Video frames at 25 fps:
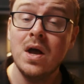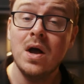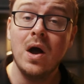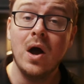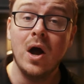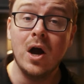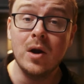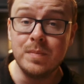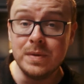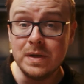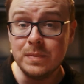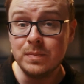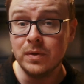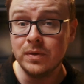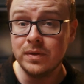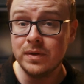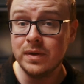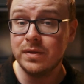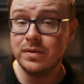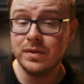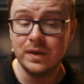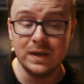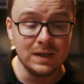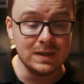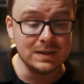are people
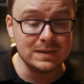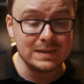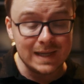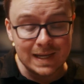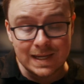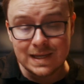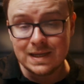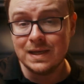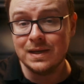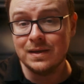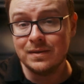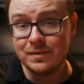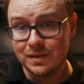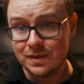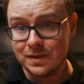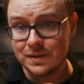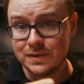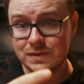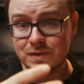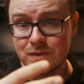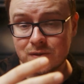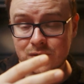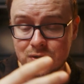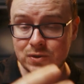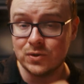that think taking
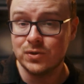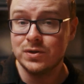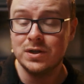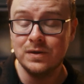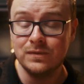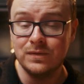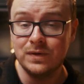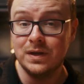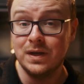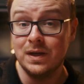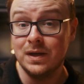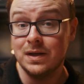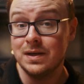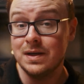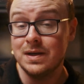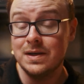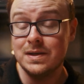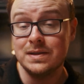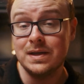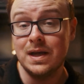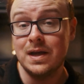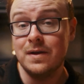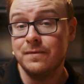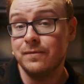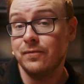this certificate
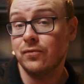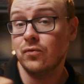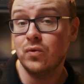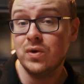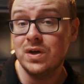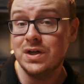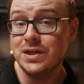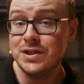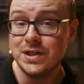is a free